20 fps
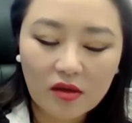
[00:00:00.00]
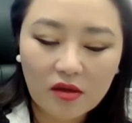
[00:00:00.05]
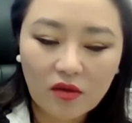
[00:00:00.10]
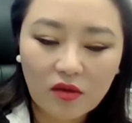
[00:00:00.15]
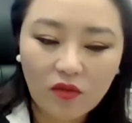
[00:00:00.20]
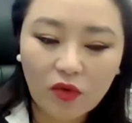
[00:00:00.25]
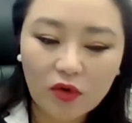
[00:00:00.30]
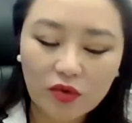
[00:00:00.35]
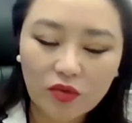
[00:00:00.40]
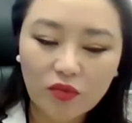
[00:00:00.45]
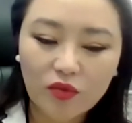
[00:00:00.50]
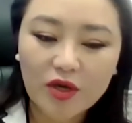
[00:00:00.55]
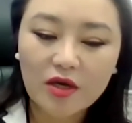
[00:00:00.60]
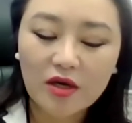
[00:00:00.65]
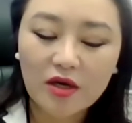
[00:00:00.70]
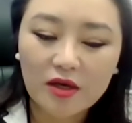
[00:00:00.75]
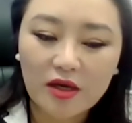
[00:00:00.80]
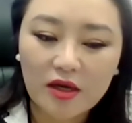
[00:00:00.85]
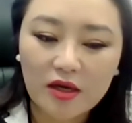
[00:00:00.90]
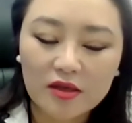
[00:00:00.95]
would
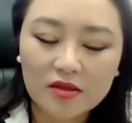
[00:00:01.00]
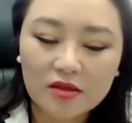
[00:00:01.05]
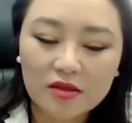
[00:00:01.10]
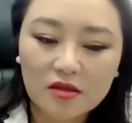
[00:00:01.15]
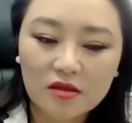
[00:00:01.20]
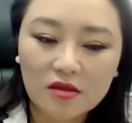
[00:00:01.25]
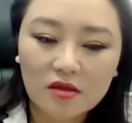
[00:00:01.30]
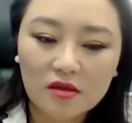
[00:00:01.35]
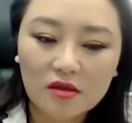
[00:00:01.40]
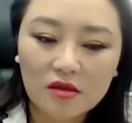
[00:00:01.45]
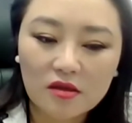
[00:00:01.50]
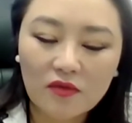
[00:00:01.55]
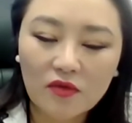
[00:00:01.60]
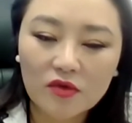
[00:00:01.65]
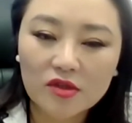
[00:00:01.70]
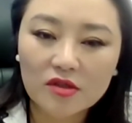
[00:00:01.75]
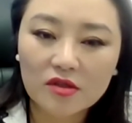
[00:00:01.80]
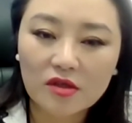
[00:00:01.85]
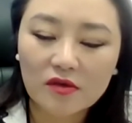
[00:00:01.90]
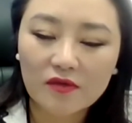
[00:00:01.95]
reconnect, they
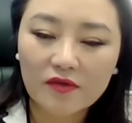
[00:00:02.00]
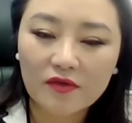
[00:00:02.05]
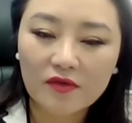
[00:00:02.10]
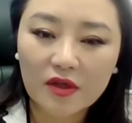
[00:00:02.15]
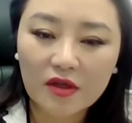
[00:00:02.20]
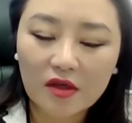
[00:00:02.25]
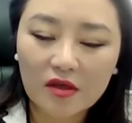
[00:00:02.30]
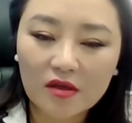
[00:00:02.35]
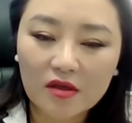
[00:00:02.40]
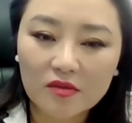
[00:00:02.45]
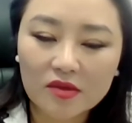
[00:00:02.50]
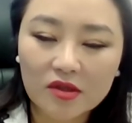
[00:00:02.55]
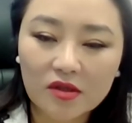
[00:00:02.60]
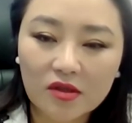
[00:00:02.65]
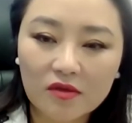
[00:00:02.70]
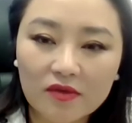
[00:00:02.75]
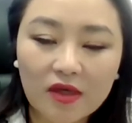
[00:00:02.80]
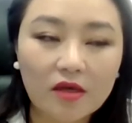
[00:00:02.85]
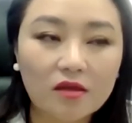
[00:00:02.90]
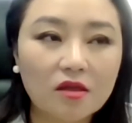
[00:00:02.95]
would start feeling
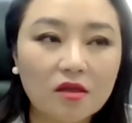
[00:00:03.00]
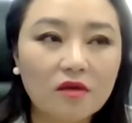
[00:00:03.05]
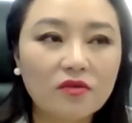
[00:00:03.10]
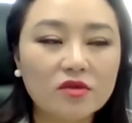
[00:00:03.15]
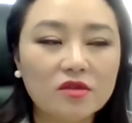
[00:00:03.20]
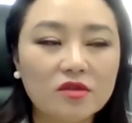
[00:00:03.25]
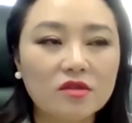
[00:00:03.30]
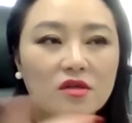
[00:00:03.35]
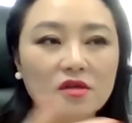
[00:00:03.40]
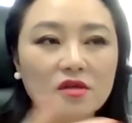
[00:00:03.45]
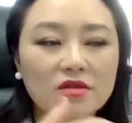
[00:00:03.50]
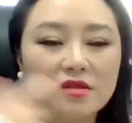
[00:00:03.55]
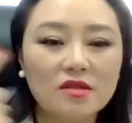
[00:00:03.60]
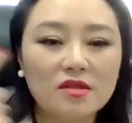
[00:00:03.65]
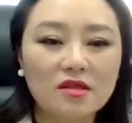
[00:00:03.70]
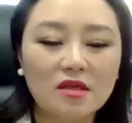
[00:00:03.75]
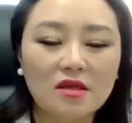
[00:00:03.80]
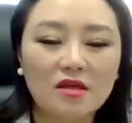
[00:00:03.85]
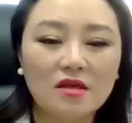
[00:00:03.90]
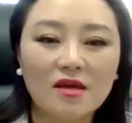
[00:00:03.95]
themselves, and they would start
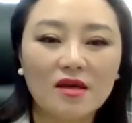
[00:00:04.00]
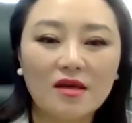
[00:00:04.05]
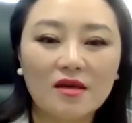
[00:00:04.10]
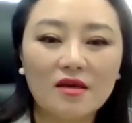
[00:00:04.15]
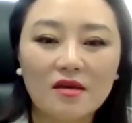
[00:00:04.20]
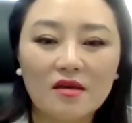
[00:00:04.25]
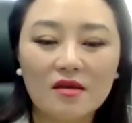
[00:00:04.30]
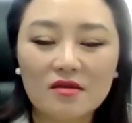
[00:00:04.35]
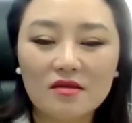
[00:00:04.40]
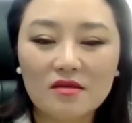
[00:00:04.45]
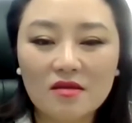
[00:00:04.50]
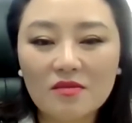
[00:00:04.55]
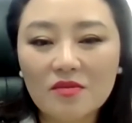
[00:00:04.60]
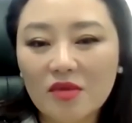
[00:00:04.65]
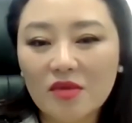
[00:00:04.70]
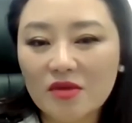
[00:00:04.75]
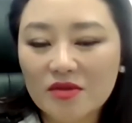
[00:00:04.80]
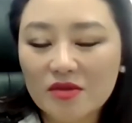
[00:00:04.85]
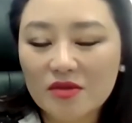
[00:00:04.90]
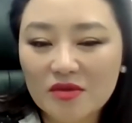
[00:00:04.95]
seeing
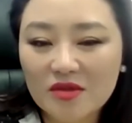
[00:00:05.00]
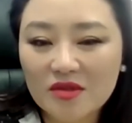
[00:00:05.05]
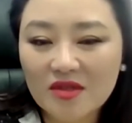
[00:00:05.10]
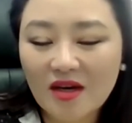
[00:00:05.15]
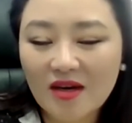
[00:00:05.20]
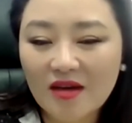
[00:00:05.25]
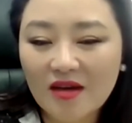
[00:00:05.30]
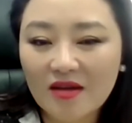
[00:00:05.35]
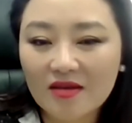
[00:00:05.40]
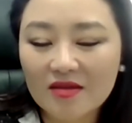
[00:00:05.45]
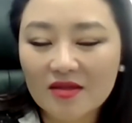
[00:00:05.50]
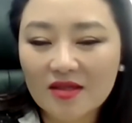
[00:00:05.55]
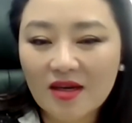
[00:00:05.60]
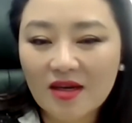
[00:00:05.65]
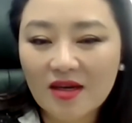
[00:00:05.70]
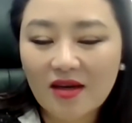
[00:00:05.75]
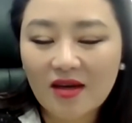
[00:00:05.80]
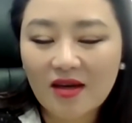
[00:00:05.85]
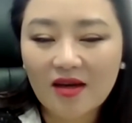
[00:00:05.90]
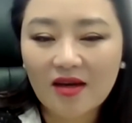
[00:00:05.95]
symbols or signs
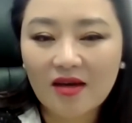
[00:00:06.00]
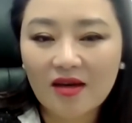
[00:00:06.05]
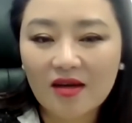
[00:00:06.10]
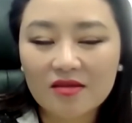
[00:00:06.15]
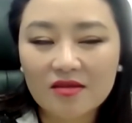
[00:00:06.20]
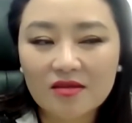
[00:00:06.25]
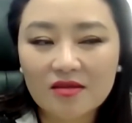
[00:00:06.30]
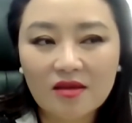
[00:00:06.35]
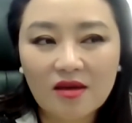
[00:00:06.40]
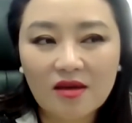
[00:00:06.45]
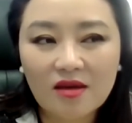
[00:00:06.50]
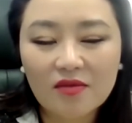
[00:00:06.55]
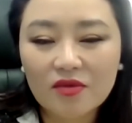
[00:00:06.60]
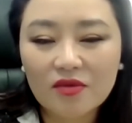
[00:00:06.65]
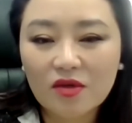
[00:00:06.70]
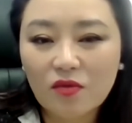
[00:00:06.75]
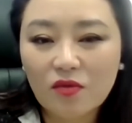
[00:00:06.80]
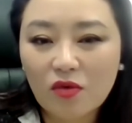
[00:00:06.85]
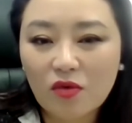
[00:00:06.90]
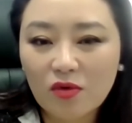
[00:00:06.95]
as kind of
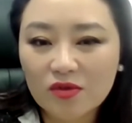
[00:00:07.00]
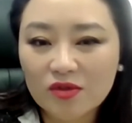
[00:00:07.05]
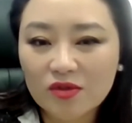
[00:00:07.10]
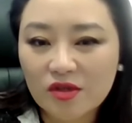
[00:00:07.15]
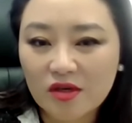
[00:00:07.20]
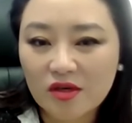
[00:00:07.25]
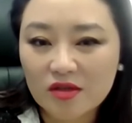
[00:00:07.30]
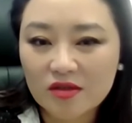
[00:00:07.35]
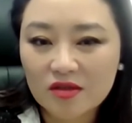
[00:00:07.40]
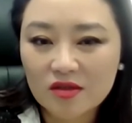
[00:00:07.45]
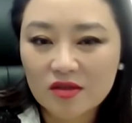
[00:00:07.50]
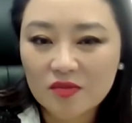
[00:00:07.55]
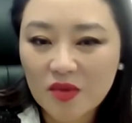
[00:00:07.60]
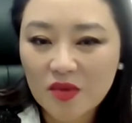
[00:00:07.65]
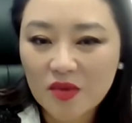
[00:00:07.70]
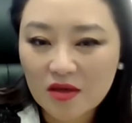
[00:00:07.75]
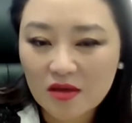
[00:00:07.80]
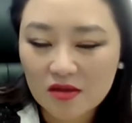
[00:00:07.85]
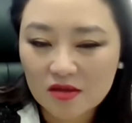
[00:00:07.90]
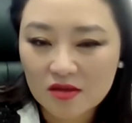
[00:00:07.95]
the world starts
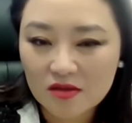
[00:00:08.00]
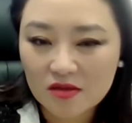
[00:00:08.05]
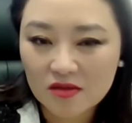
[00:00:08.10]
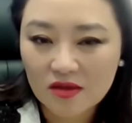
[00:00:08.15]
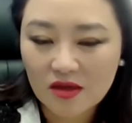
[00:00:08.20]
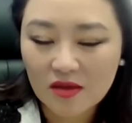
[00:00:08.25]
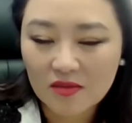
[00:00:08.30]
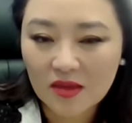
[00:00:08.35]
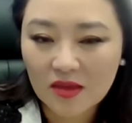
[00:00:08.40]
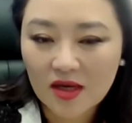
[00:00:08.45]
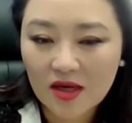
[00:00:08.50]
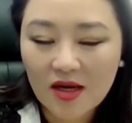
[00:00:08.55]
speaking to them.